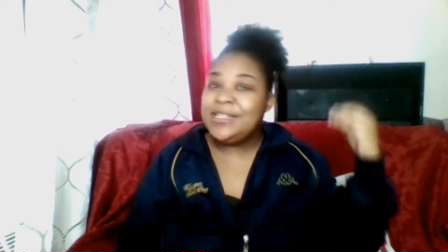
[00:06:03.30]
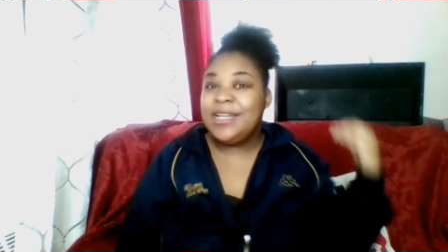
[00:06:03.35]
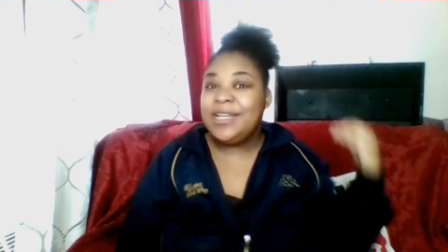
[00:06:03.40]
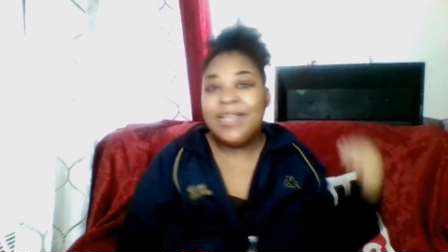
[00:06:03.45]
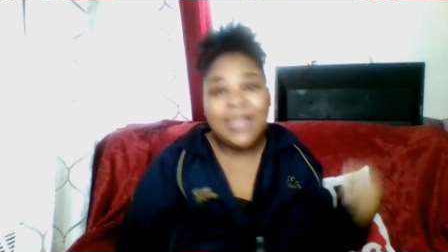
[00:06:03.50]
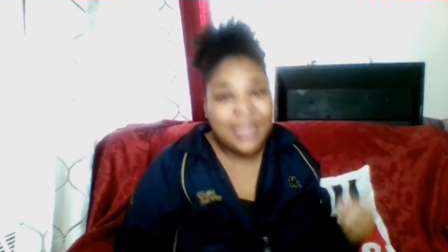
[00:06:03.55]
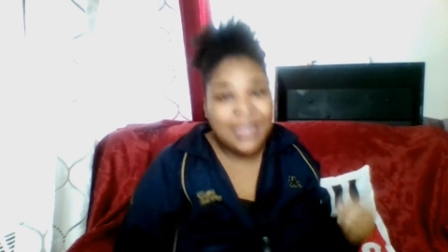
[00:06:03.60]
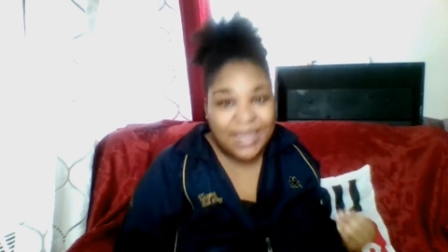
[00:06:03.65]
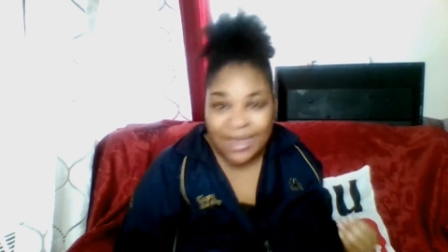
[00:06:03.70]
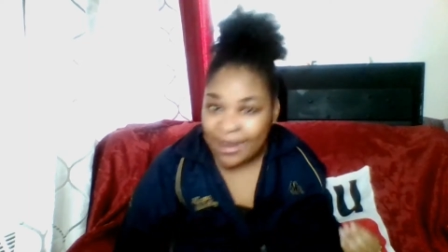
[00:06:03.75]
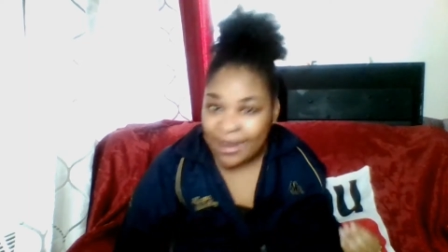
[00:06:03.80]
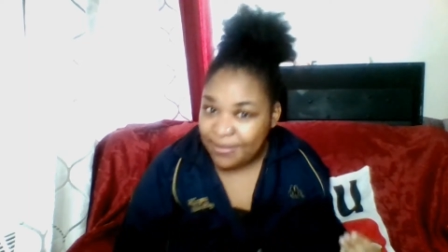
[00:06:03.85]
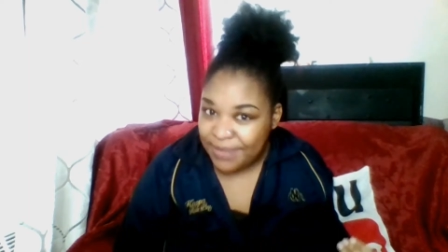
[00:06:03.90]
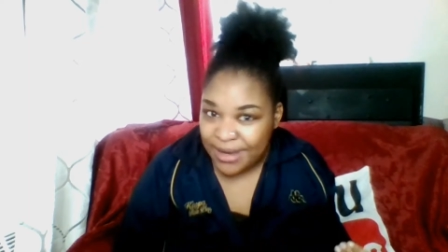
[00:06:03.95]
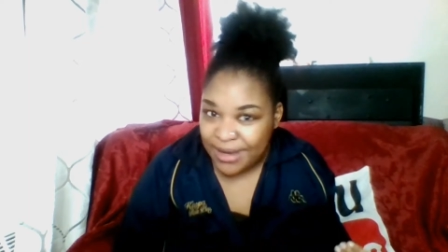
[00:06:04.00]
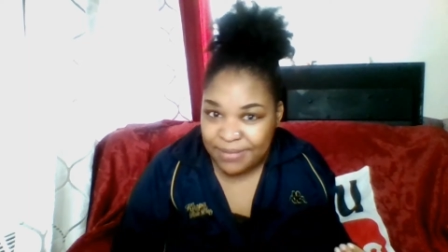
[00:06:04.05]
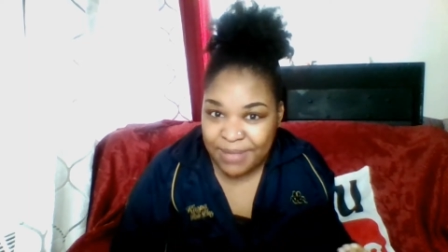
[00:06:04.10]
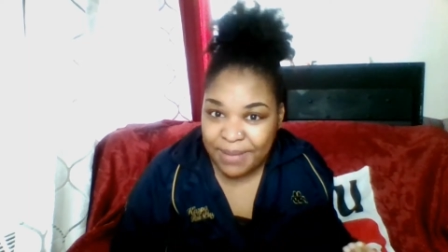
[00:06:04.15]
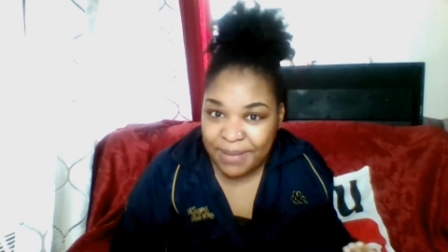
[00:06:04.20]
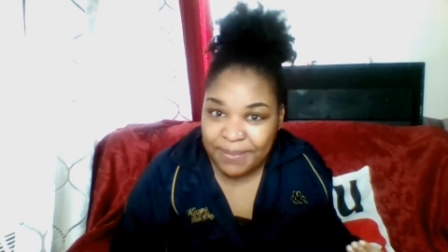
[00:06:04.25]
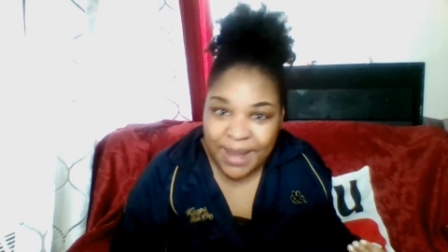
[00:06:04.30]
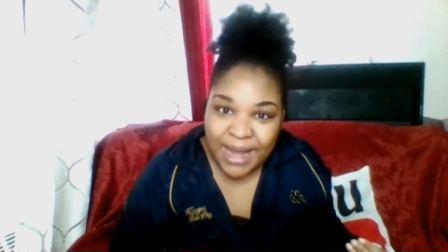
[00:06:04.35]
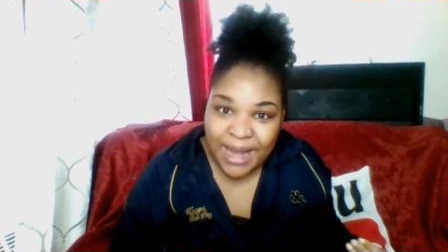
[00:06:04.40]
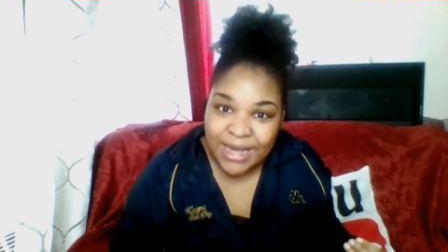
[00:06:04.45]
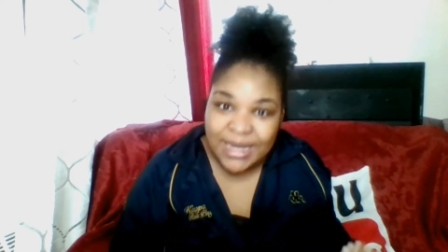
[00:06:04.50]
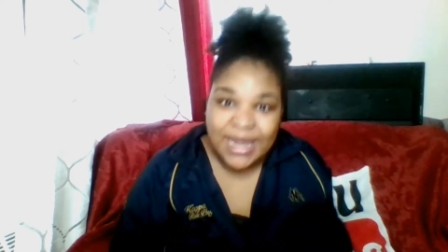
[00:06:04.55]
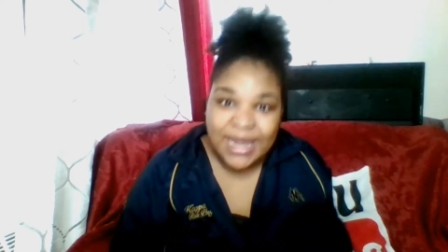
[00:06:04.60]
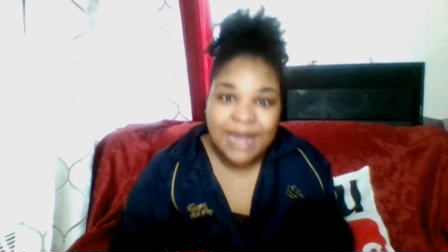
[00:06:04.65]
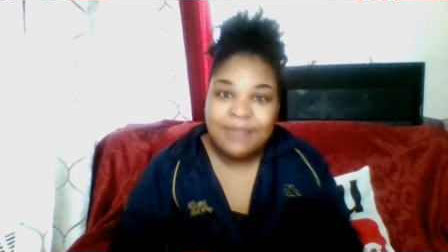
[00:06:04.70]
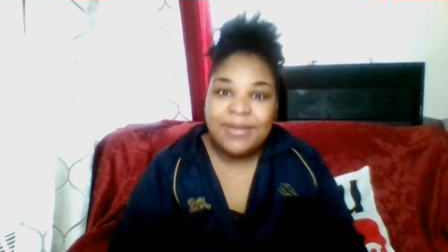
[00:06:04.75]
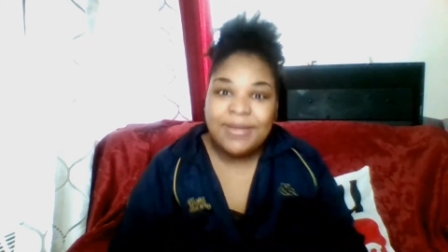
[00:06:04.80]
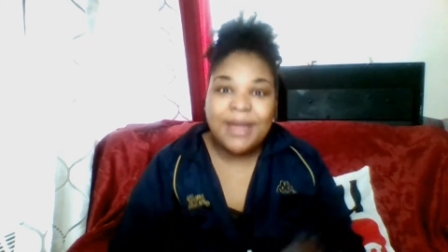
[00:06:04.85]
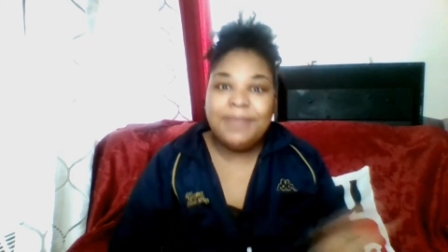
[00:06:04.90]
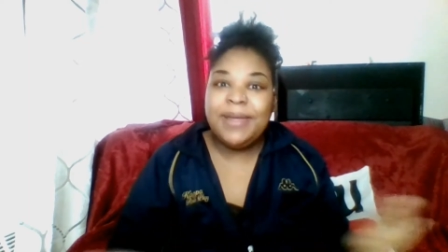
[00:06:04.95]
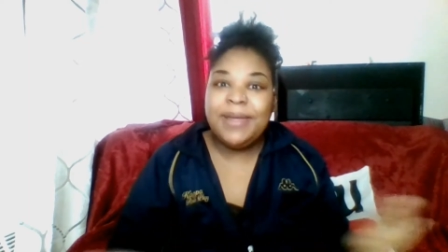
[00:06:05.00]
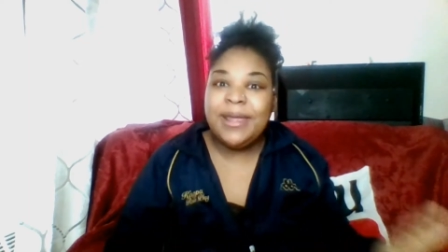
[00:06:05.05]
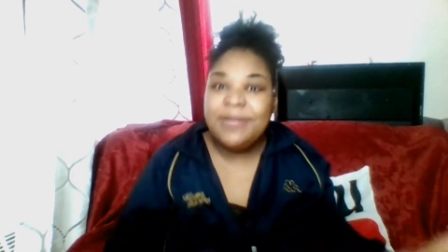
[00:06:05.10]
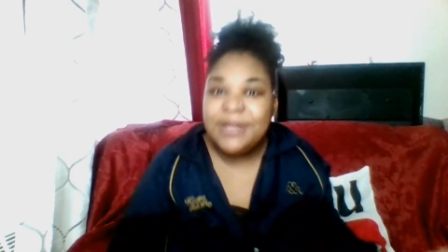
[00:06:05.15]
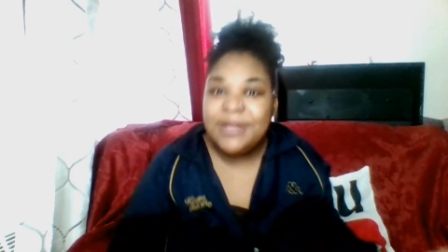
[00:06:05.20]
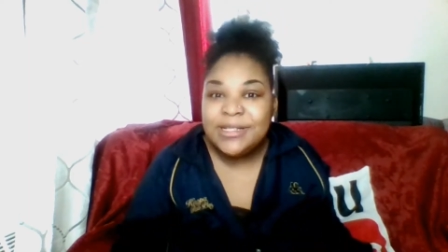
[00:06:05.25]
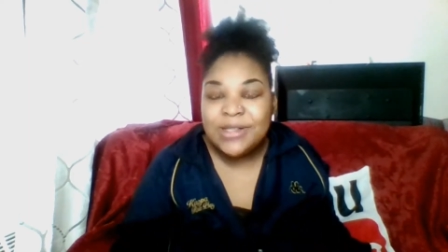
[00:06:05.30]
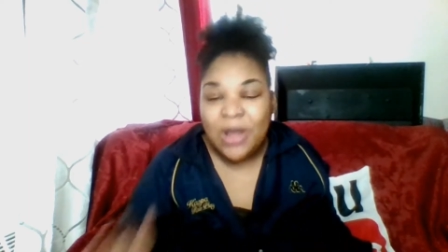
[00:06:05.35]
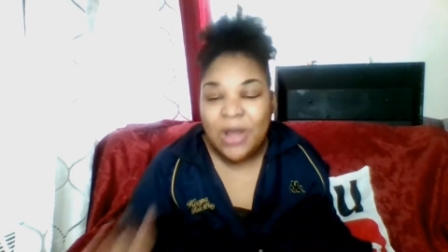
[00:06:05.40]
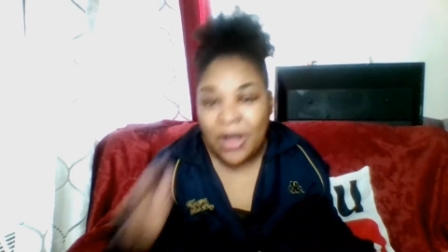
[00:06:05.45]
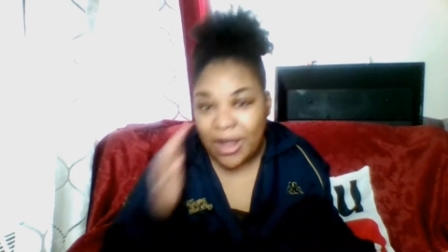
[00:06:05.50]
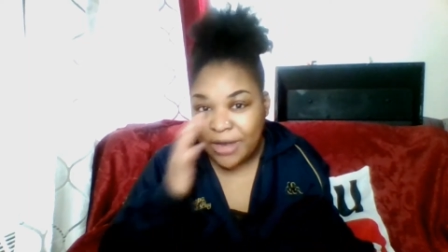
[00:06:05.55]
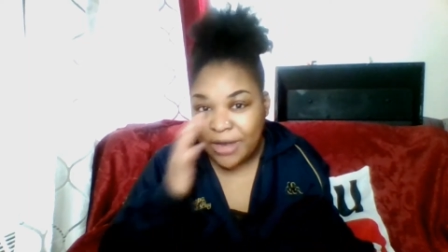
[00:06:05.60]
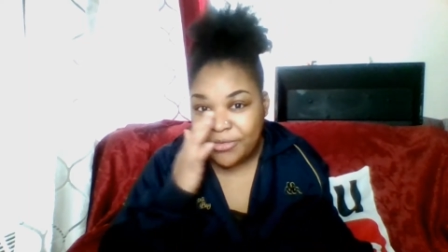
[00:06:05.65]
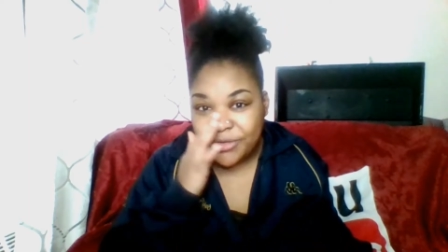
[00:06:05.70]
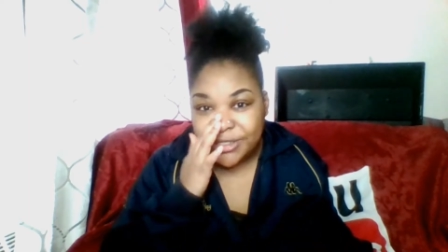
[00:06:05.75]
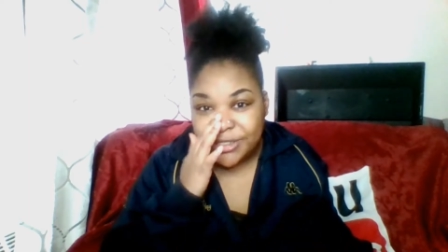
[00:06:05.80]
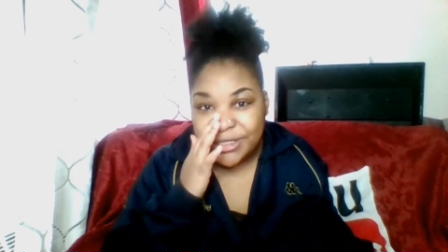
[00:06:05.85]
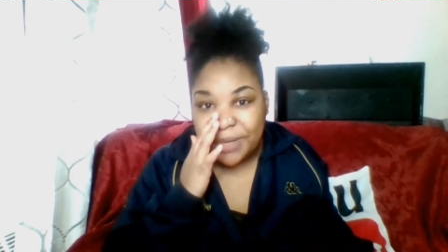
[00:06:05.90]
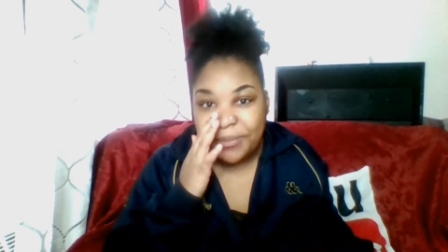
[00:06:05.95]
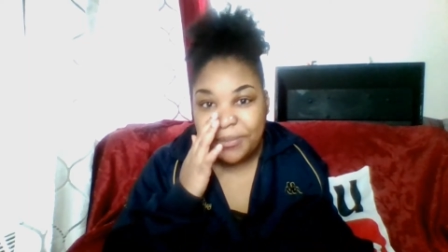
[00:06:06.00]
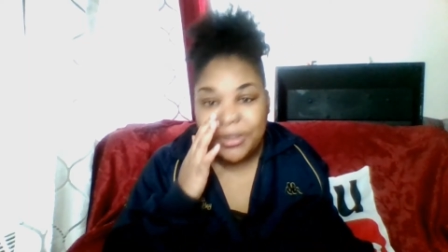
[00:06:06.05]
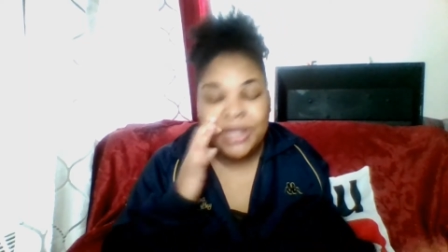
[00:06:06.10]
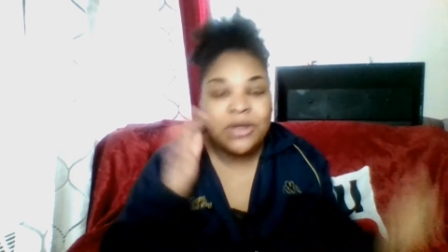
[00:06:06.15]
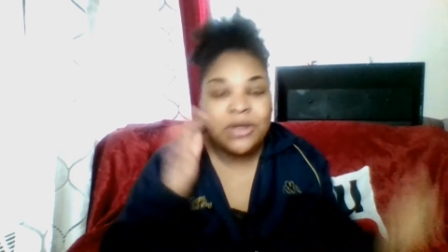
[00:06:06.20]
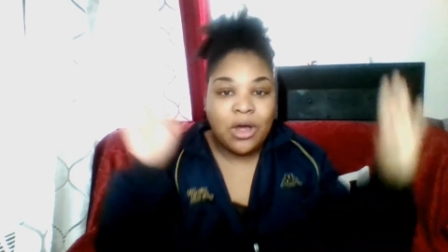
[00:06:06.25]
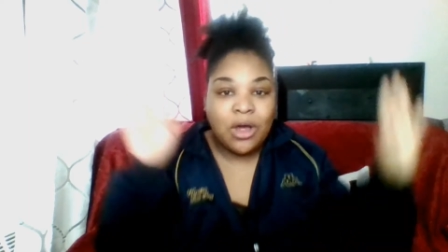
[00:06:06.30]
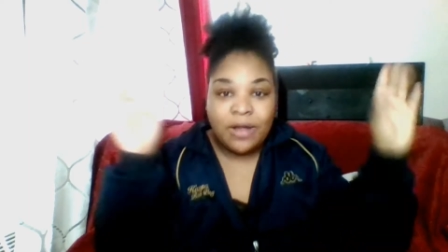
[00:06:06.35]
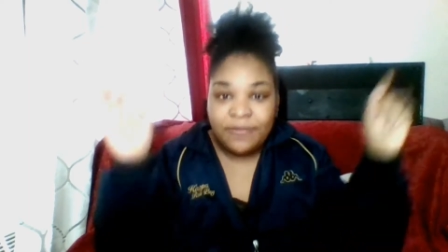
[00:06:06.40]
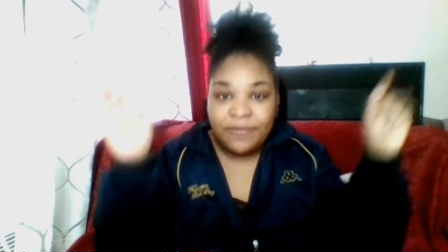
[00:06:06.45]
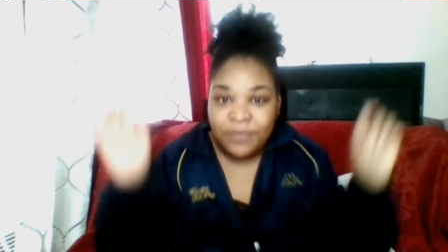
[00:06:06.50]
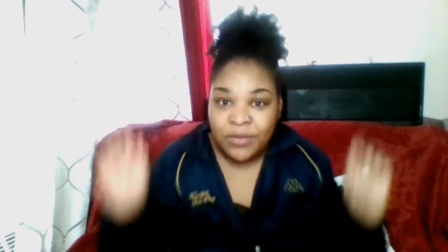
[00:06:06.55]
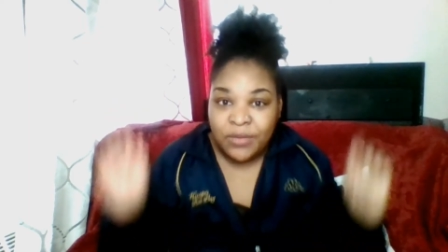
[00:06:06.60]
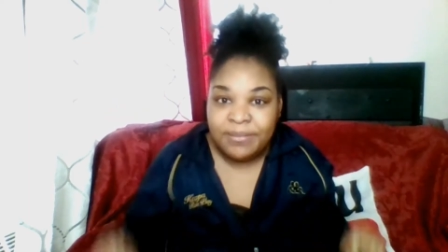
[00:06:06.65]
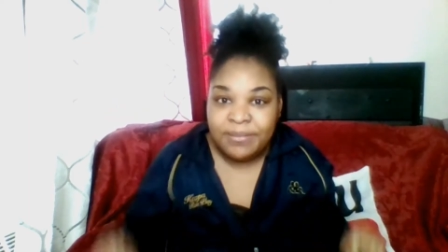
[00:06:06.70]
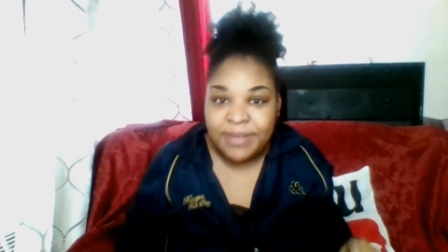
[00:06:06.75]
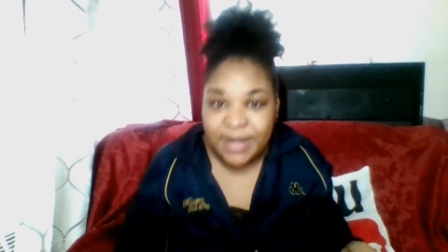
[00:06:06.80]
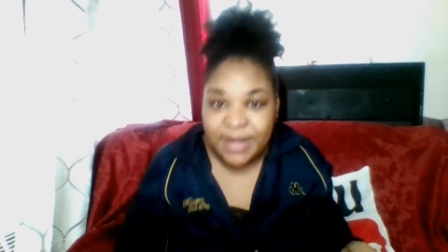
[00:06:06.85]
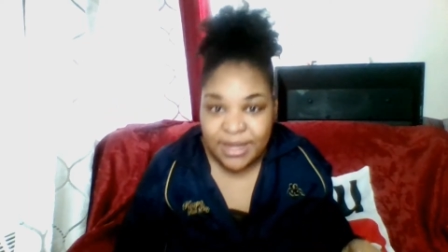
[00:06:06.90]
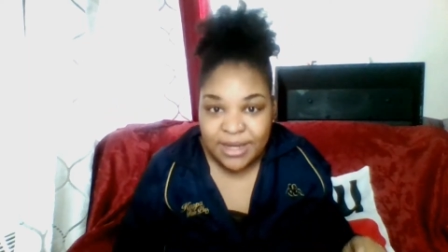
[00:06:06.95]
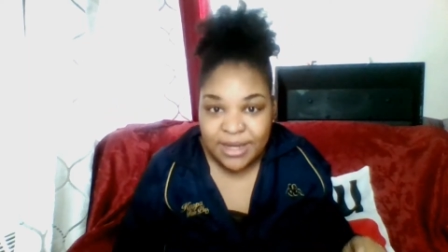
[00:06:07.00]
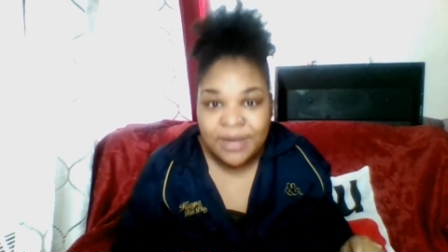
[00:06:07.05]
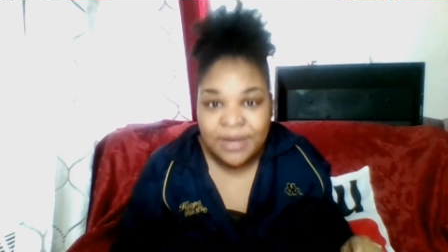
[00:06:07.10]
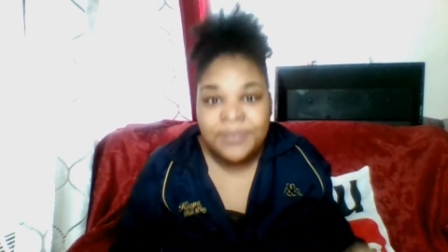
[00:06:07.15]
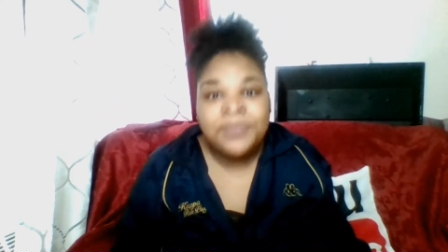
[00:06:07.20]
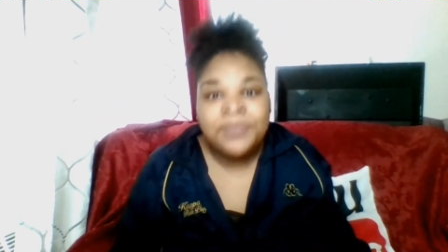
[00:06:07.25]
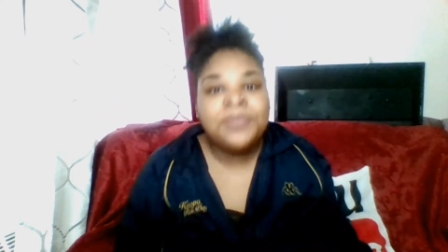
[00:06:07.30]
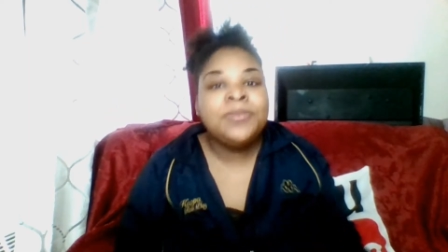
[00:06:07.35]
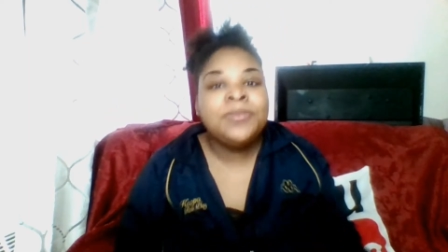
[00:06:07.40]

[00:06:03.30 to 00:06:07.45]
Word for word: thing, you kick me in my belly and my baby's gone or something, God forbid